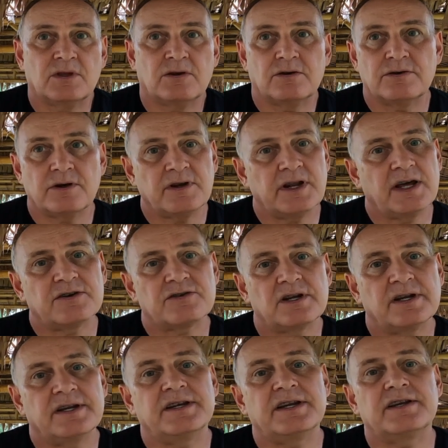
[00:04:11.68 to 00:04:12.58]
you don't
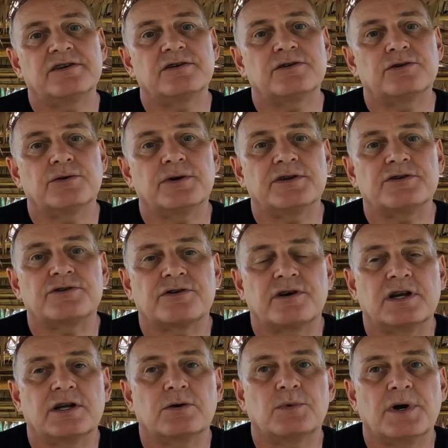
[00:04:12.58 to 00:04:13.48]
actually need to do it
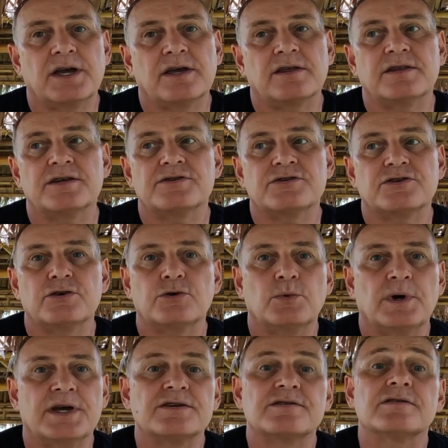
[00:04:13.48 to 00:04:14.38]
straight away. There's two
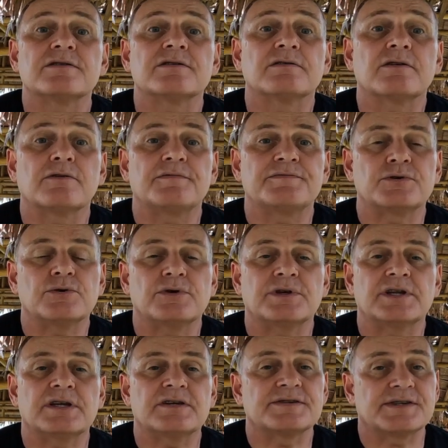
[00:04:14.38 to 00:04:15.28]
ways of
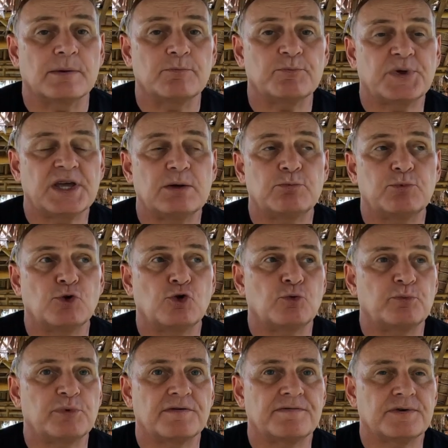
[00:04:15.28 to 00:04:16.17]
doing it. Some
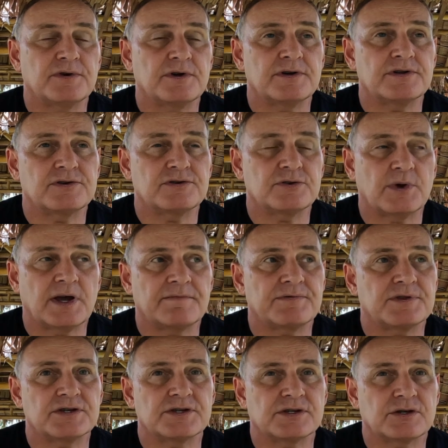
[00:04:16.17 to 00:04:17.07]
people prefer to
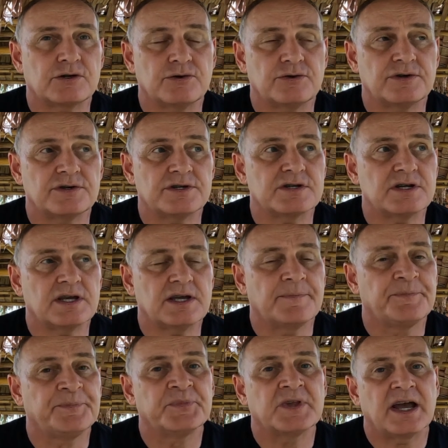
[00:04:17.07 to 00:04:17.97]
have the security
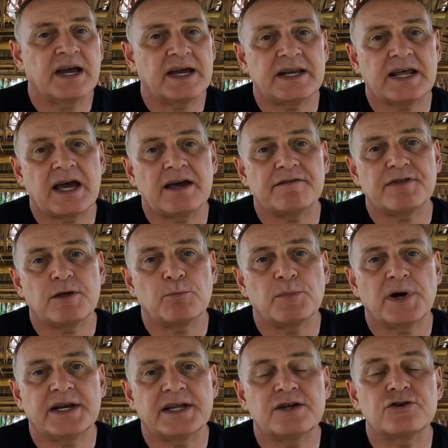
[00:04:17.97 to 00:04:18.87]
and have the
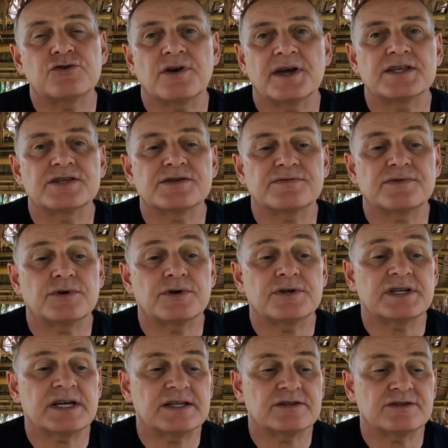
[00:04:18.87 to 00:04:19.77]
money
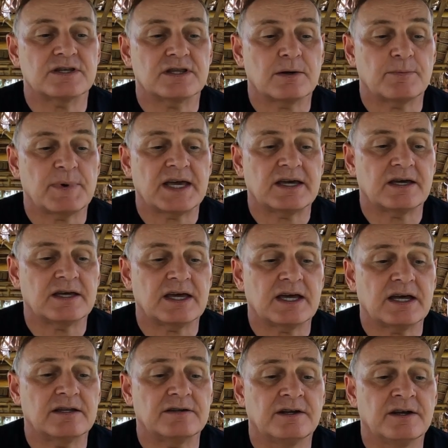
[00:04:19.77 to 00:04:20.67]
transferred into the bank
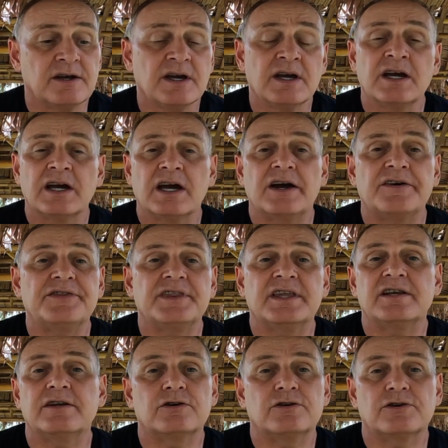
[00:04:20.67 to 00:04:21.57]
account, and
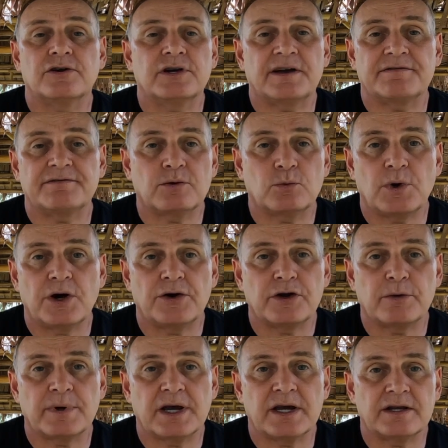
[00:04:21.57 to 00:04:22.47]
then you don't have to
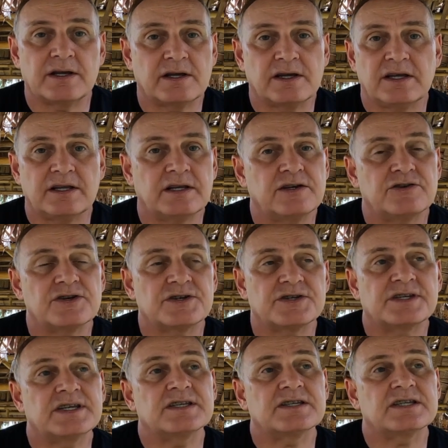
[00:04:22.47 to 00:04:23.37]
worry about it and it
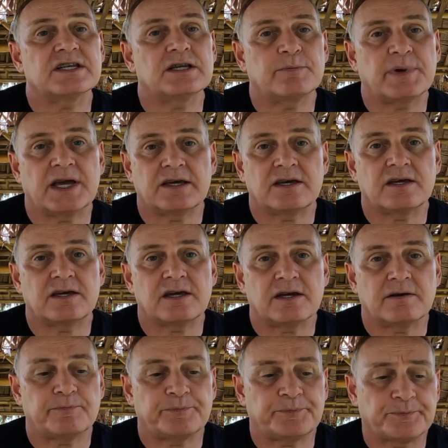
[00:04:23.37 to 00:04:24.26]
just sits in the bank
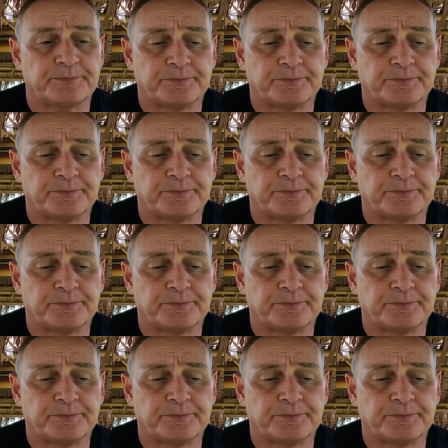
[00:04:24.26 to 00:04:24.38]
account.